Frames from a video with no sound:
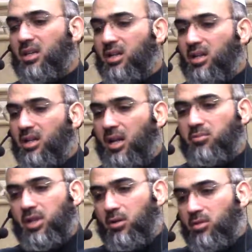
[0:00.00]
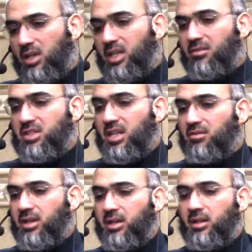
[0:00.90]
alhamdulillah, we do not have
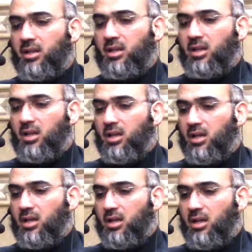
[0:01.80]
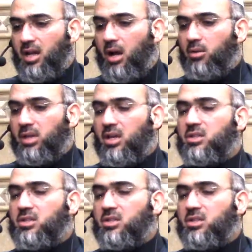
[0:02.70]
slavery nowadays.